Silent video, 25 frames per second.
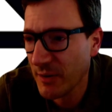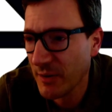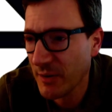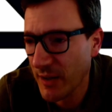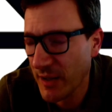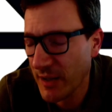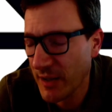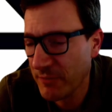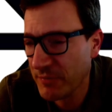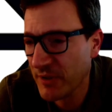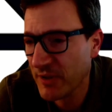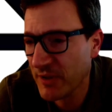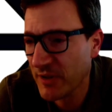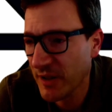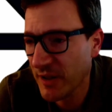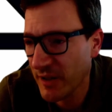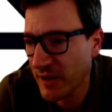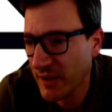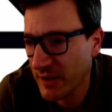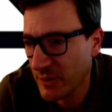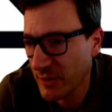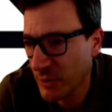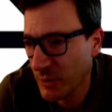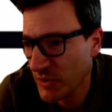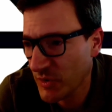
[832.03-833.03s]
if the
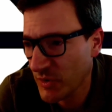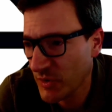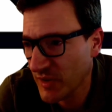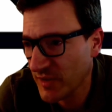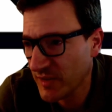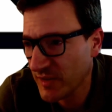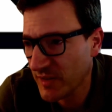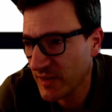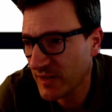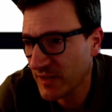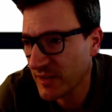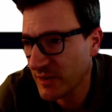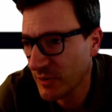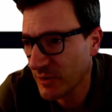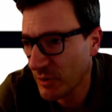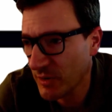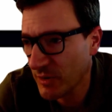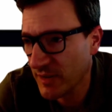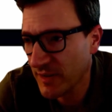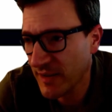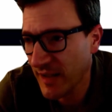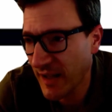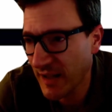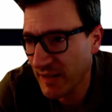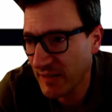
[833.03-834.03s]
diagnosis is
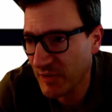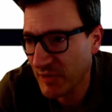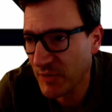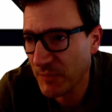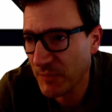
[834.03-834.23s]
not that